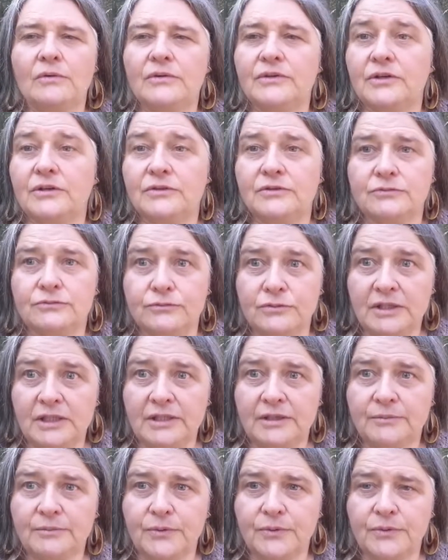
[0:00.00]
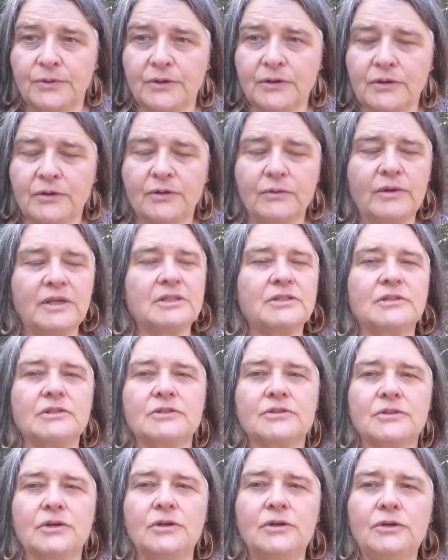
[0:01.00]
those really important
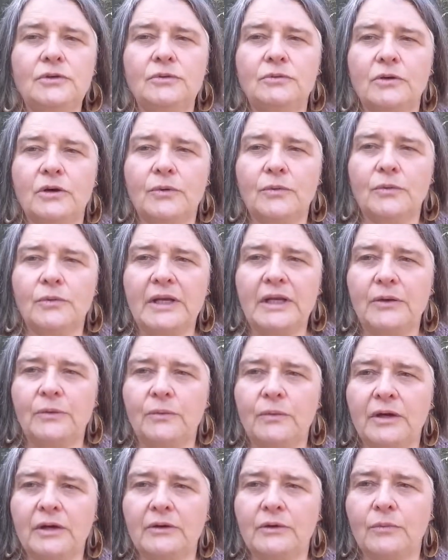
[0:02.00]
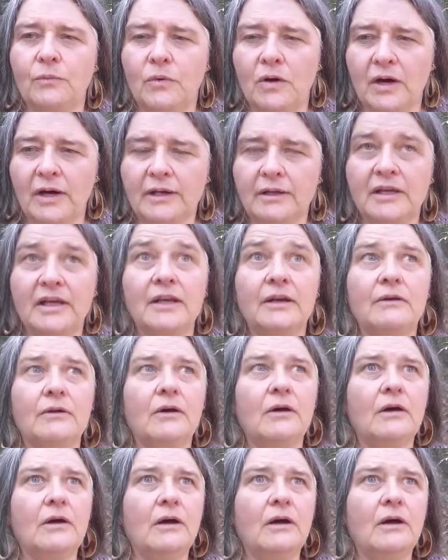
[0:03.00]
questions who, what, when, where, and why, and